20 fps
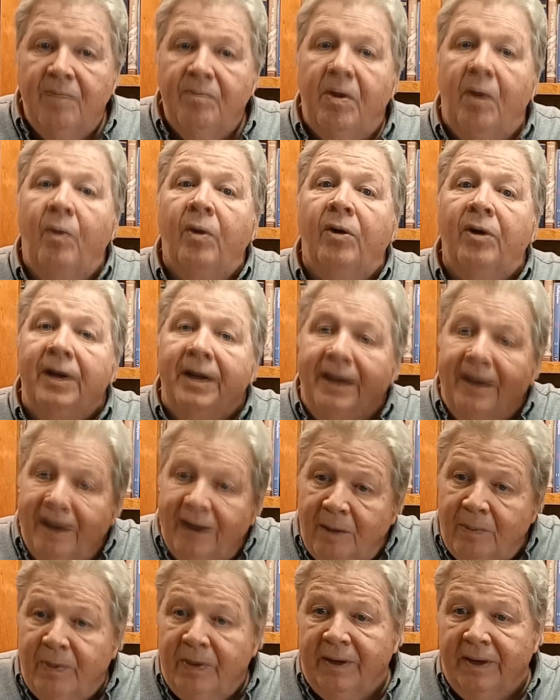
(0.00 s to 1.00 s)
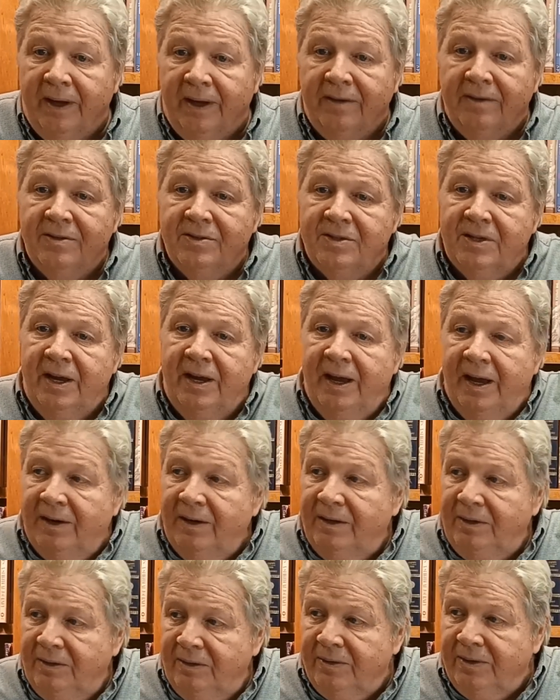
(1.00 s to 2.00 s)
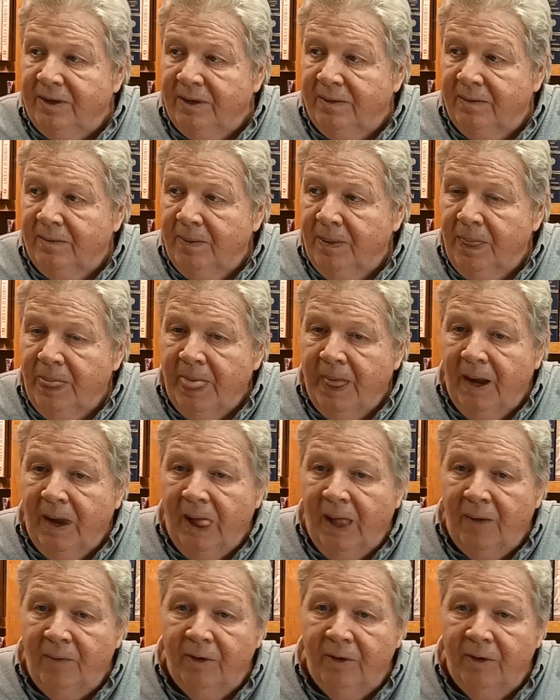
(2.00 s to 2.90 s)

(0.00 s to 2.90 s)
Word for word: but we're going to get up again. Say hallelujah. Hallelujah.